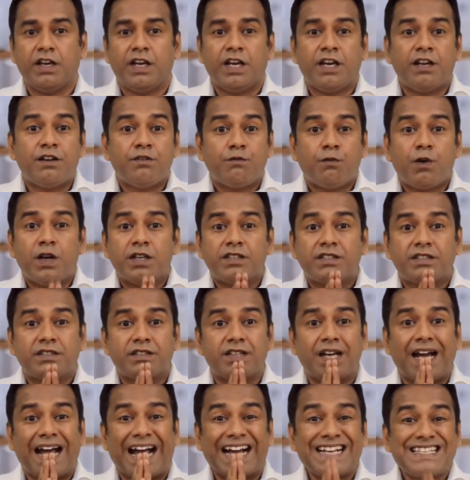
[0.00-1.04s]
It
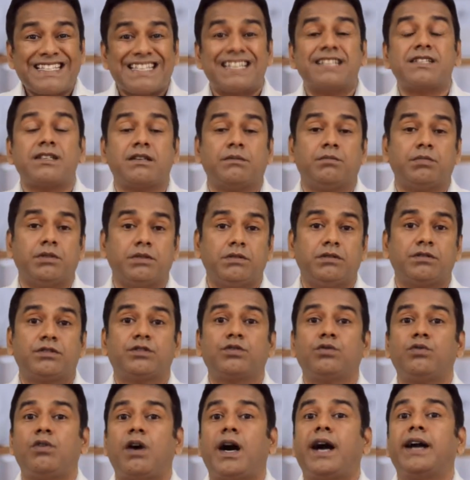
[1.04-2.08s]
was accessible
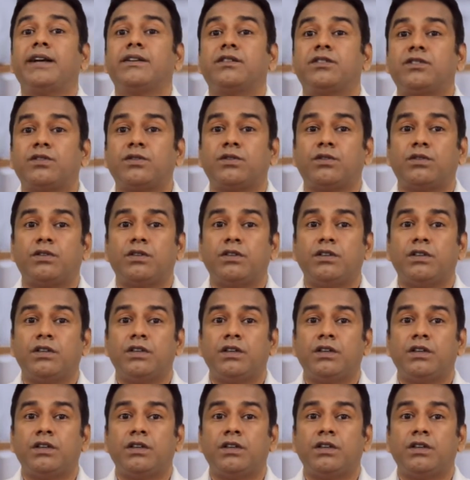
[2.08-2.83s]
through iStore.